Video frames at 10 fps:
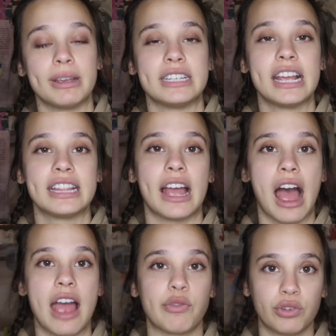to maintain that
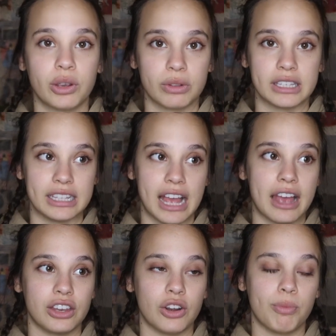high frequency
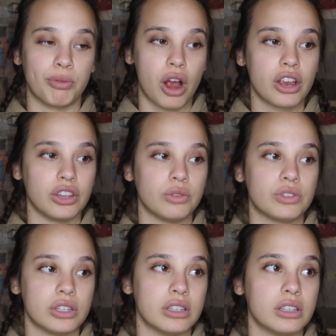that, you know, brought you
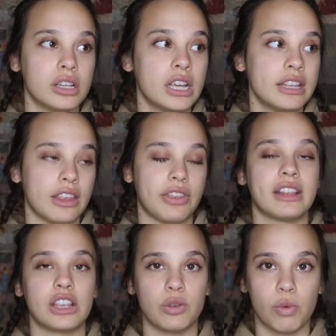to the
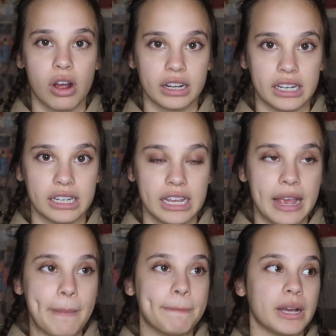thing that you wanted,
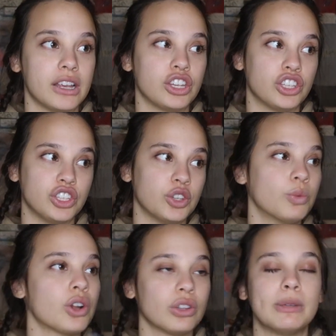but you
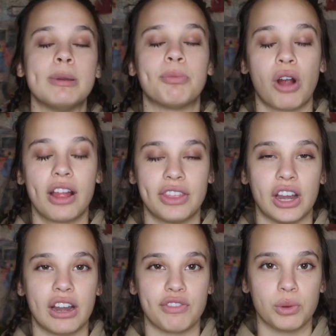would only be brought
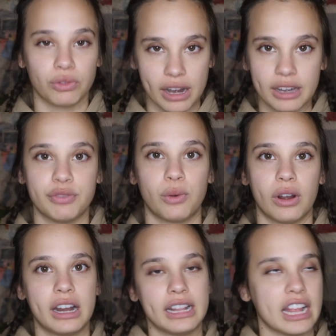there if you were ready for
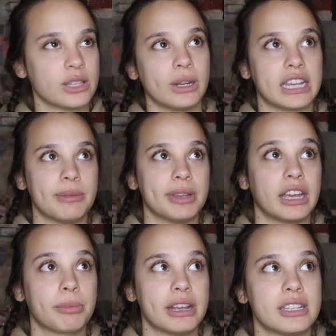it. And that's what I keep
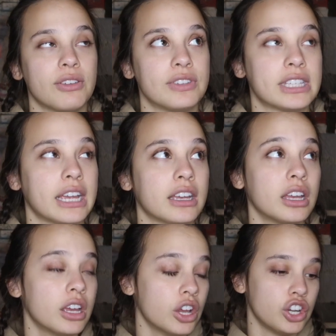telling myself is like,
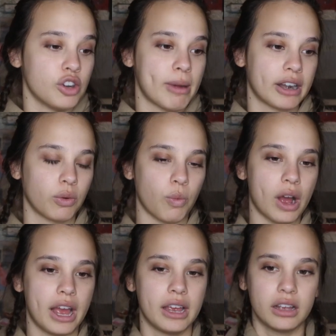no matter
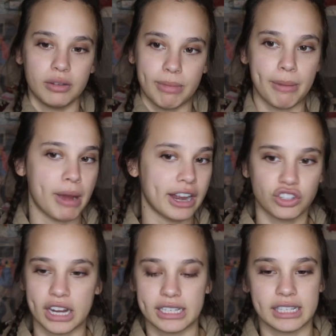what my mind
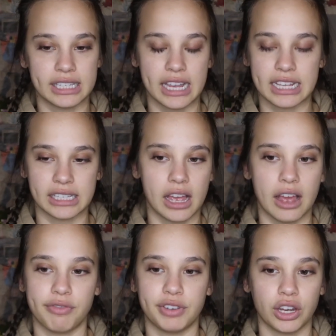tries to see as
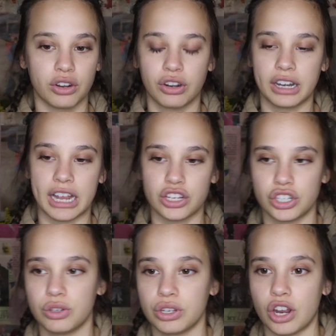a fear or an
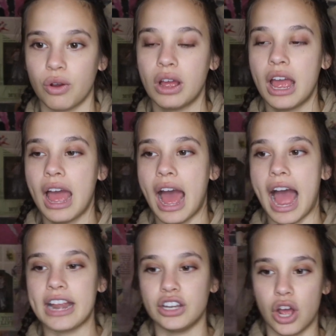issue, you know,
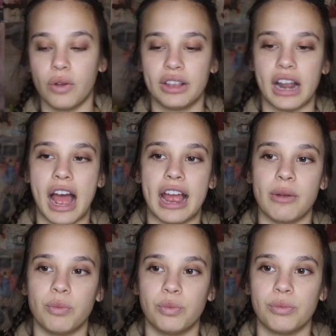I know that
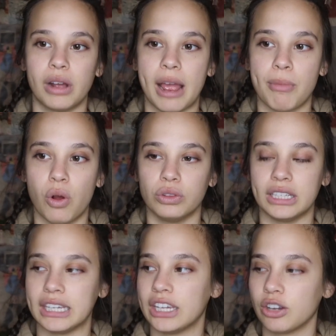I am
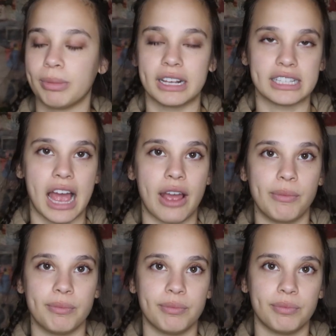only here because
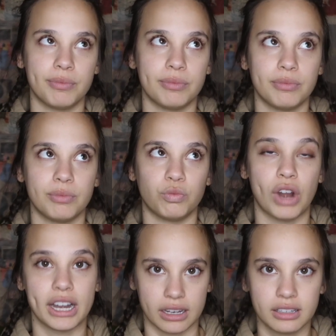I'm
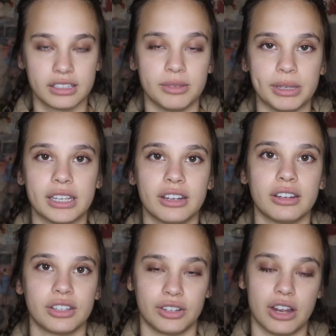ready to be
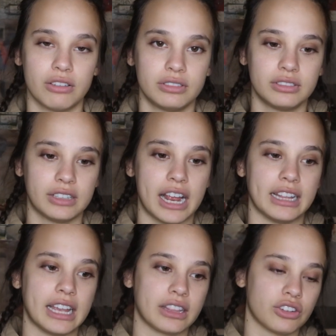here, you know? And
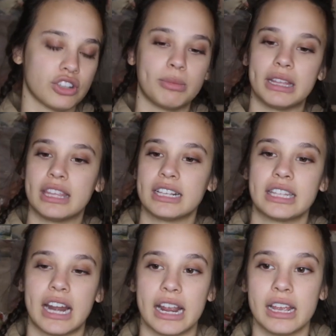like there's so many things
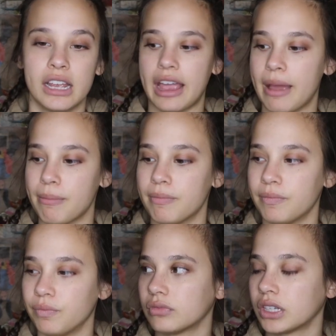that I am
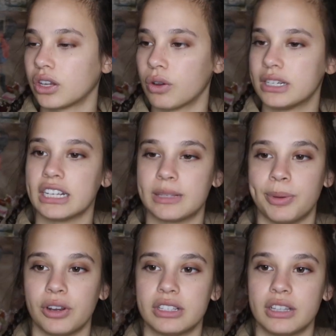going to
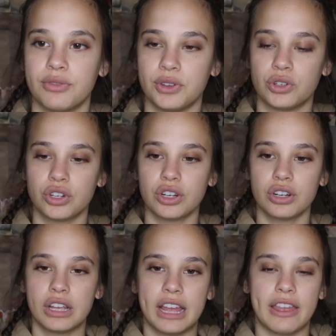experience in the
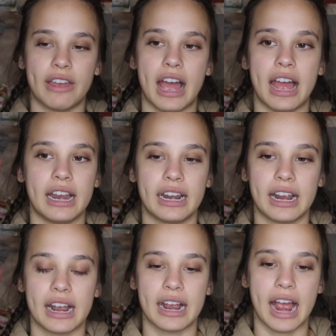future that
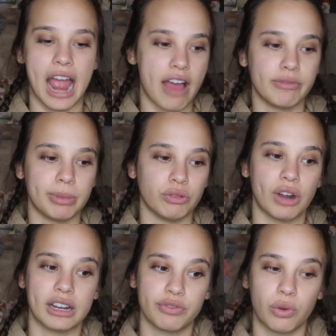I haven't been
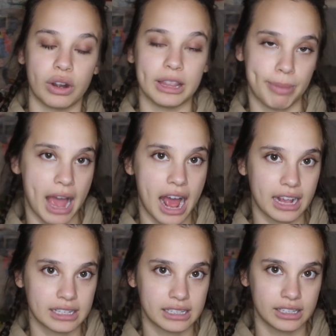ready for in the
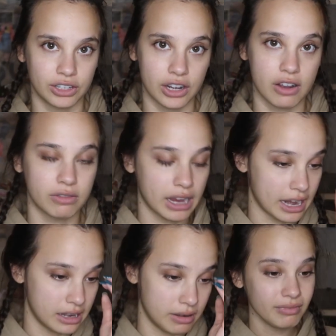past, you know?
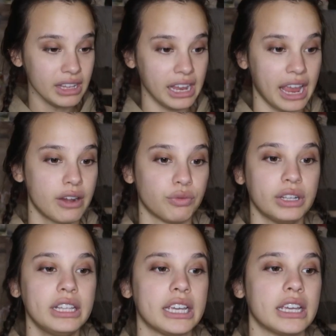And and
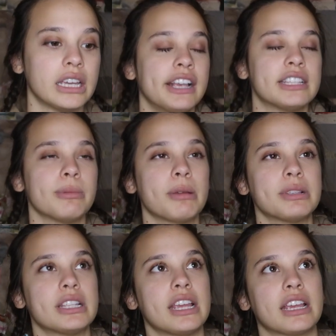really,
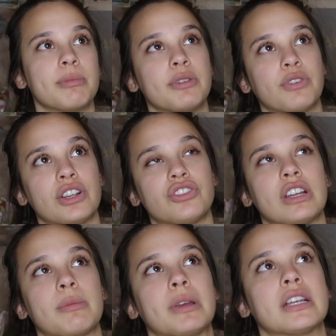sometimes it can be
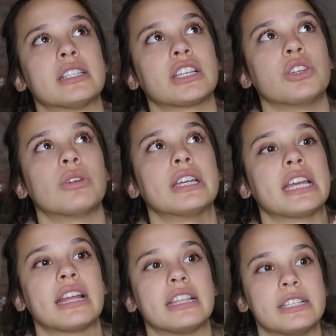frustrating because like you can
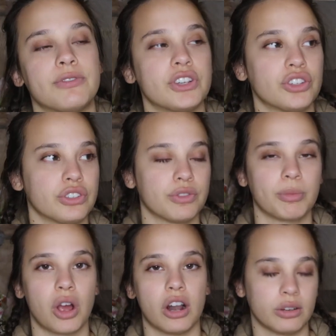get these visions
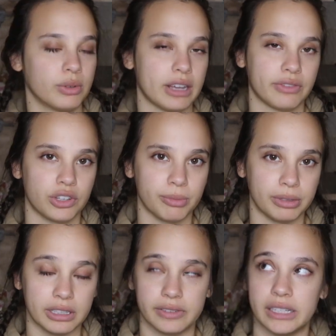from God or whatever you
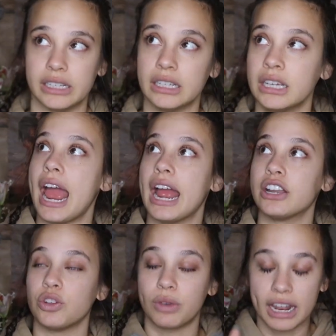believe in
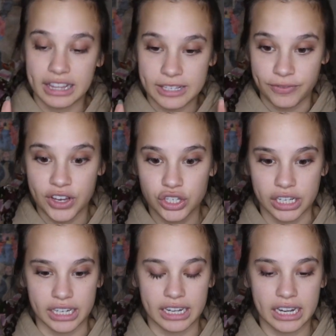and you get this
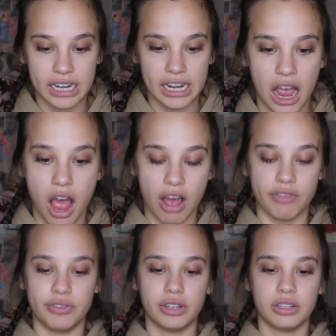vision
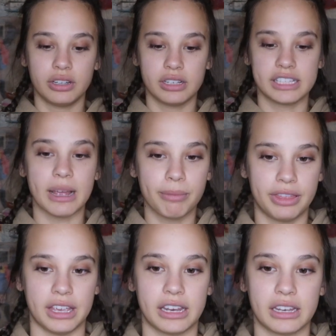of
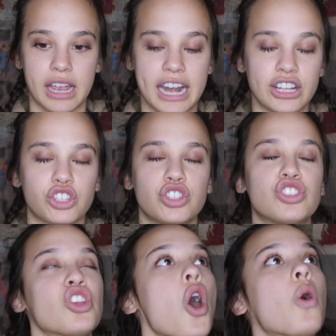something and it's
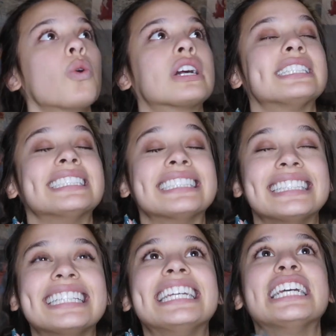so
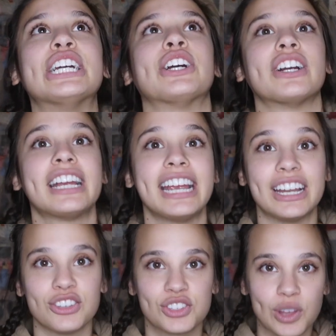clear. It
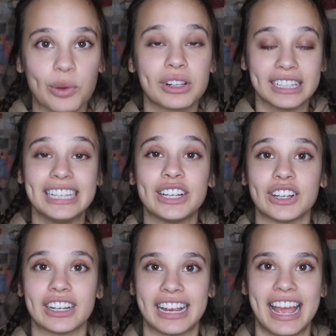is so
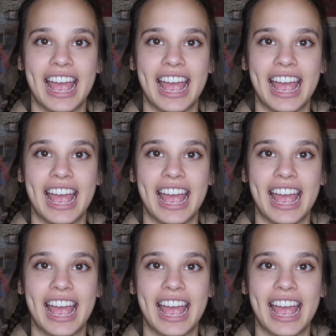clear.